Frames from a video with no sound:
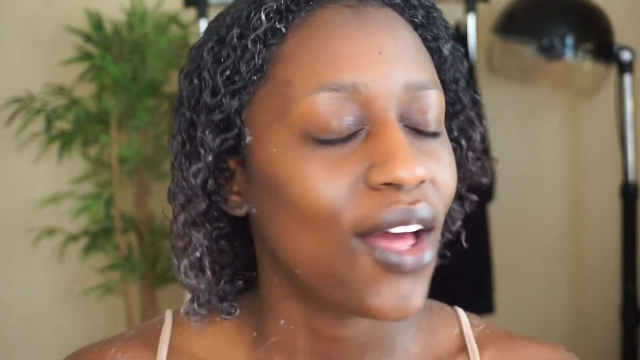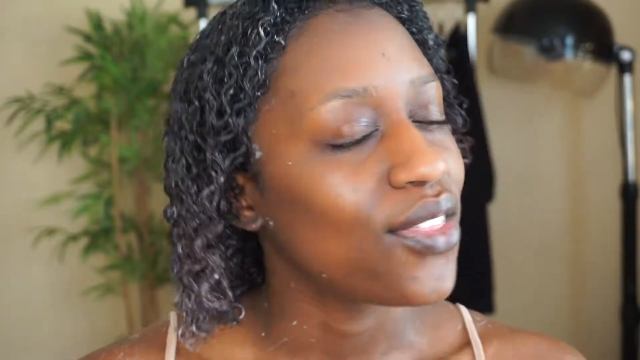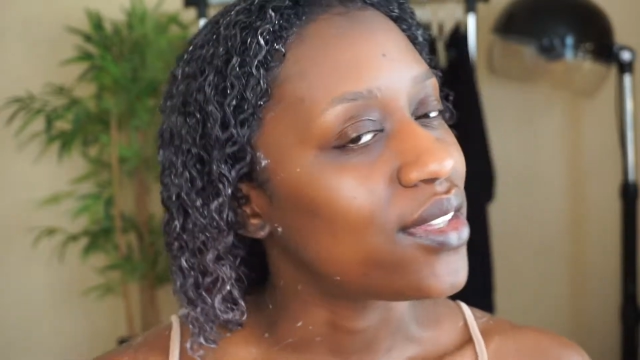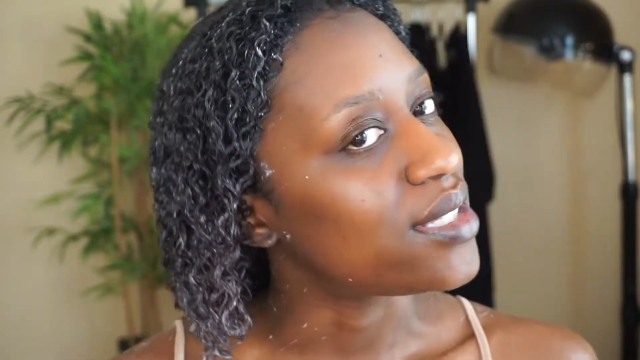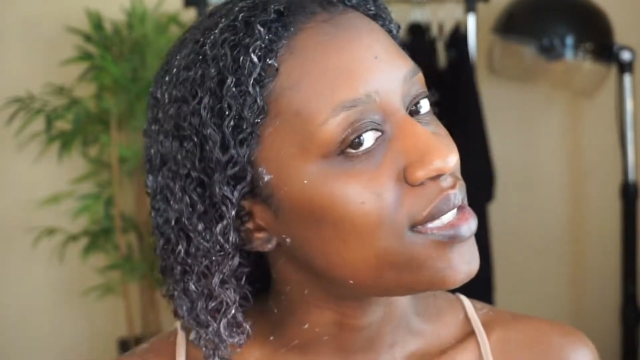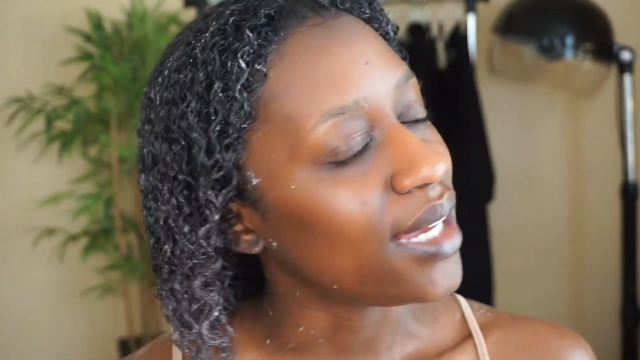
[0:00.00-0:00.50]

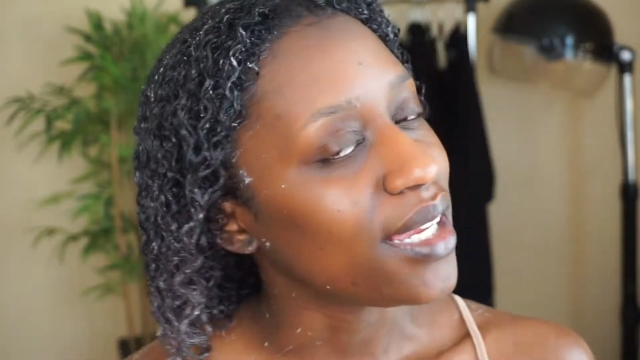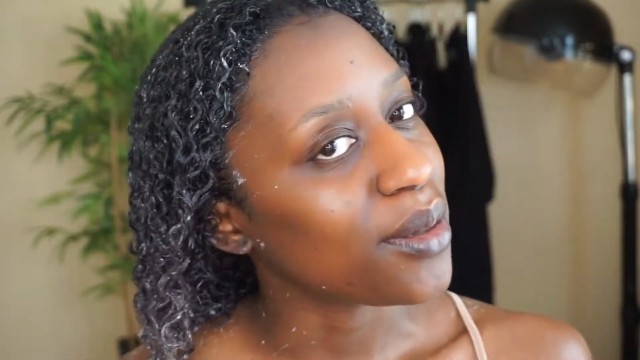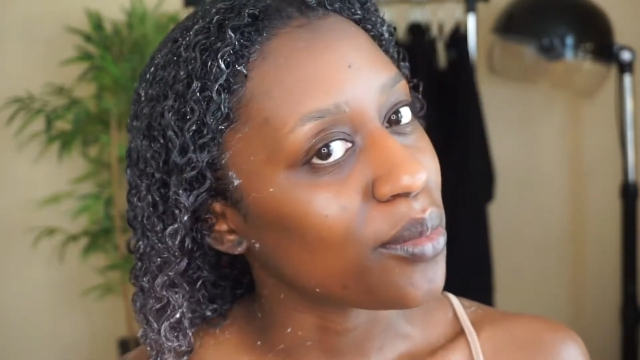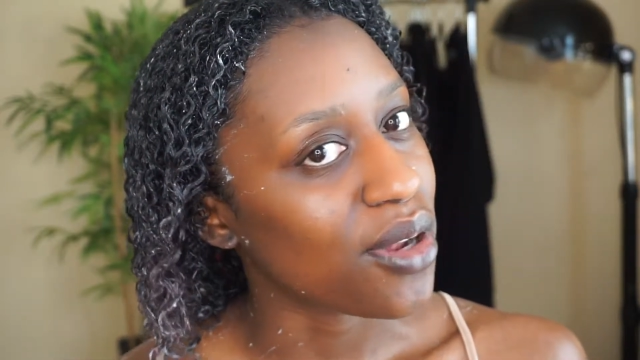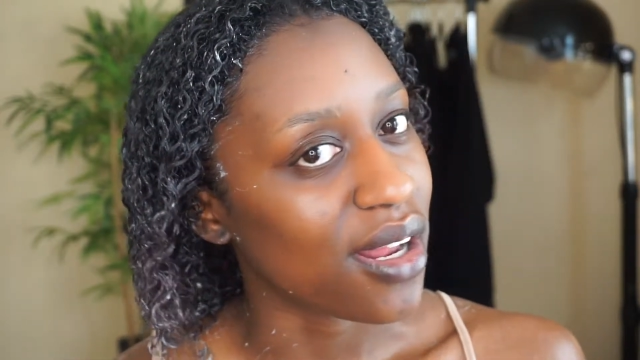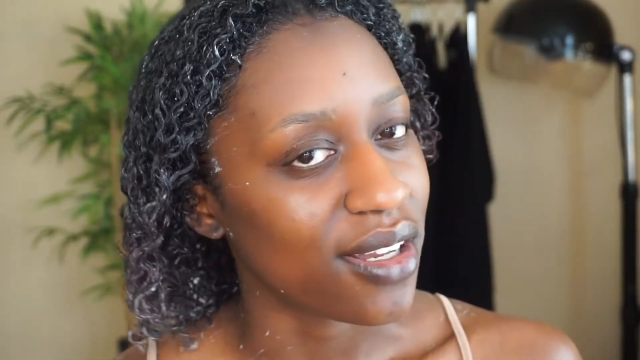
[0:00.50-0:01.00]
the
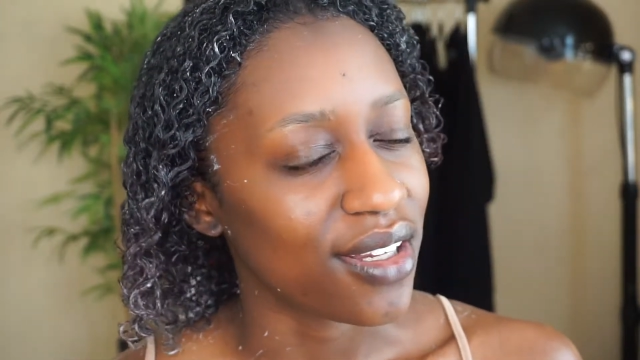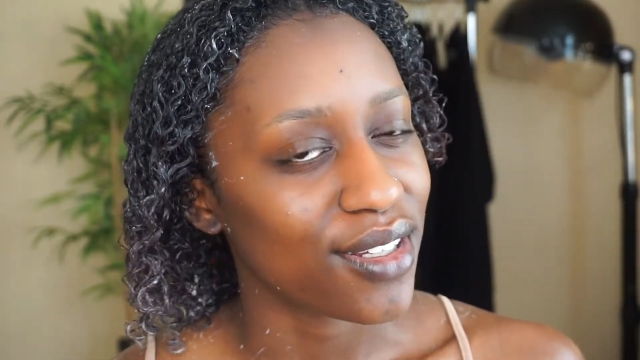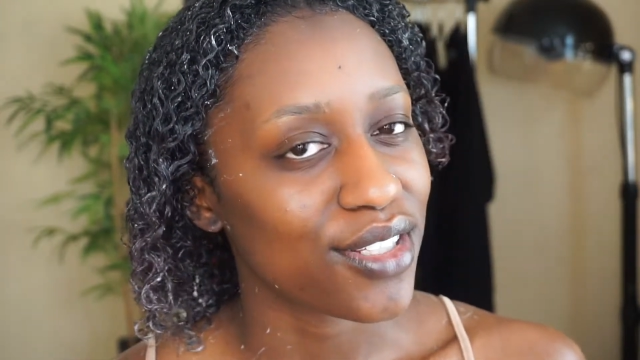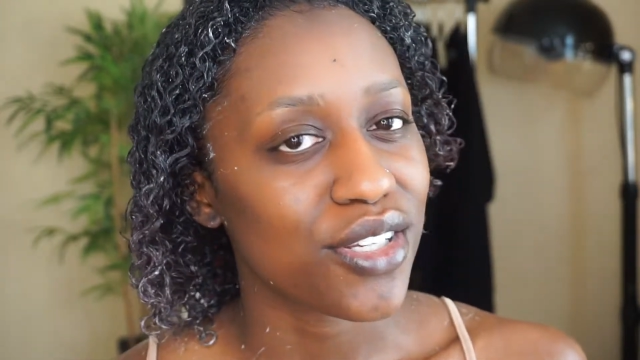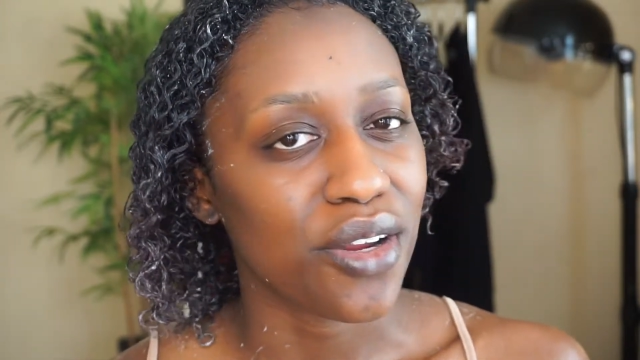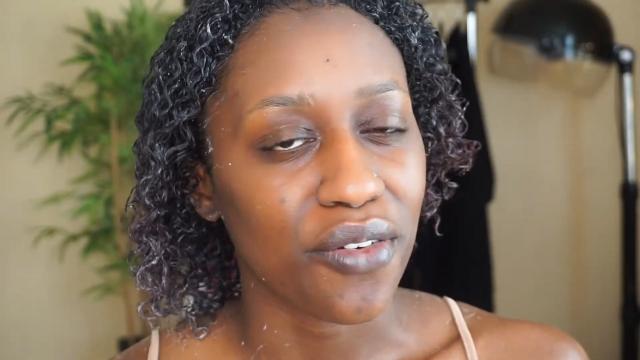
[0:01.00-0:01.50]
second
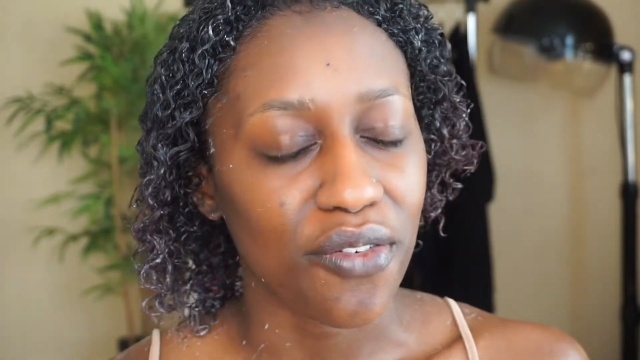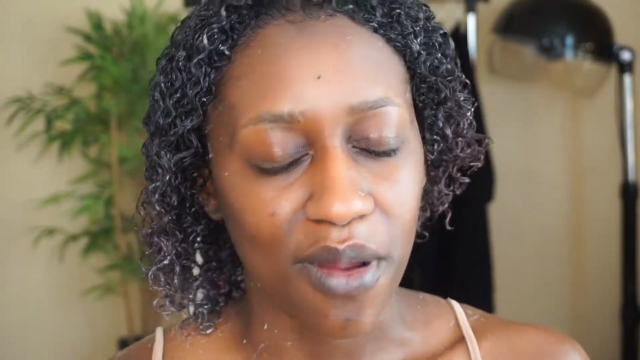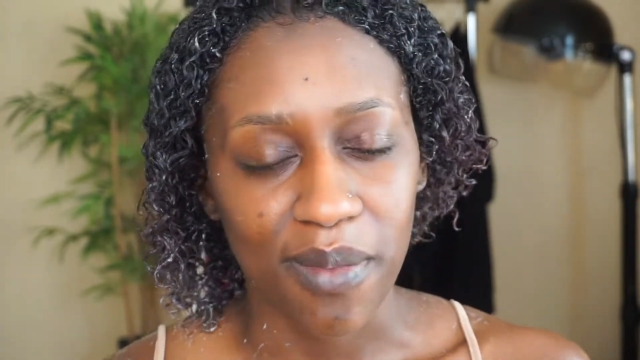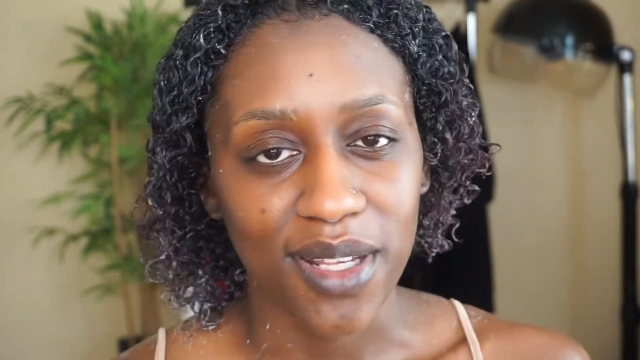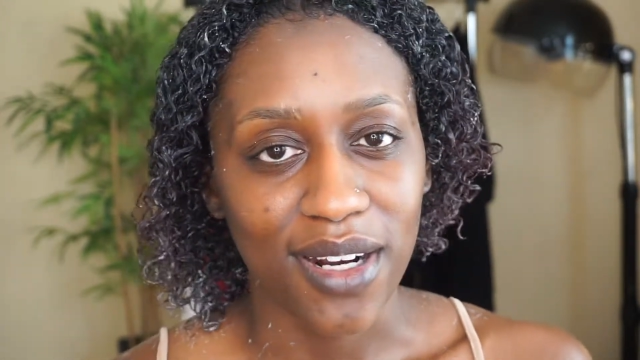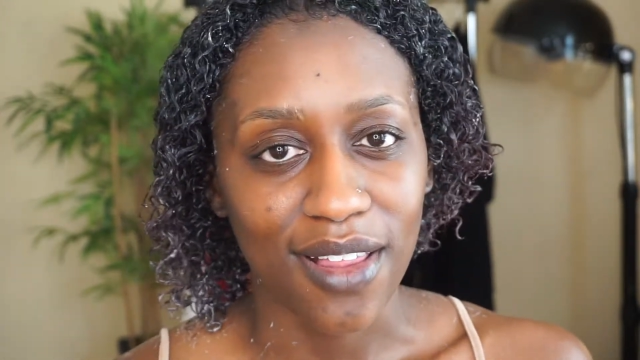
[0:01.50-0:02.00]
product
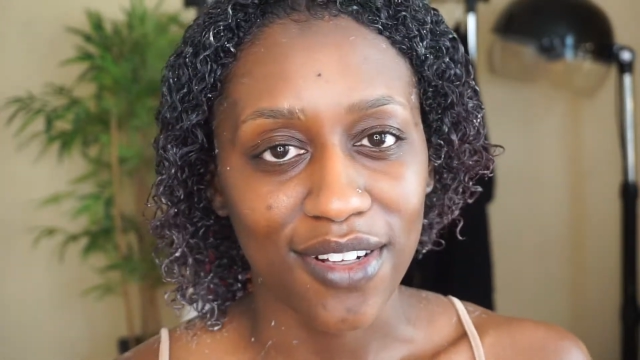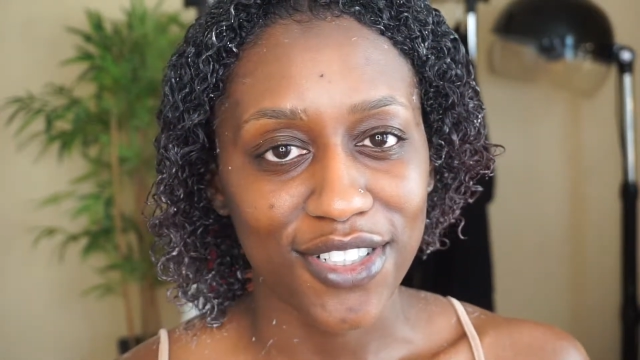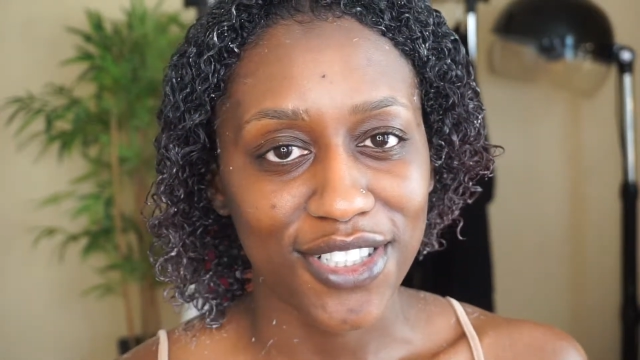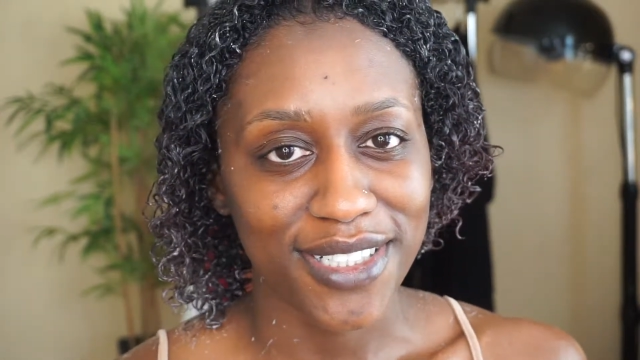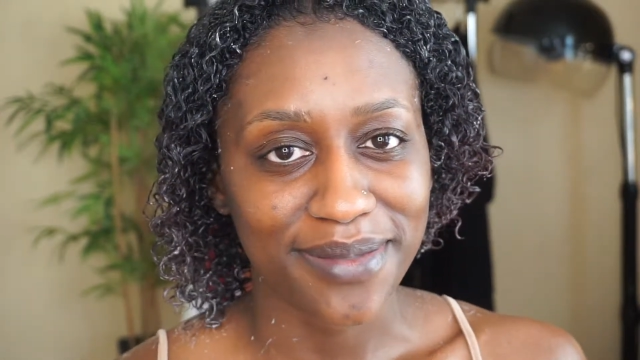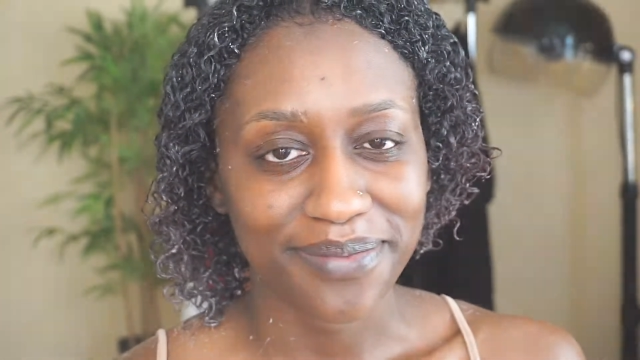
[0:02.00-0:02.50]
from the Dollar Tree.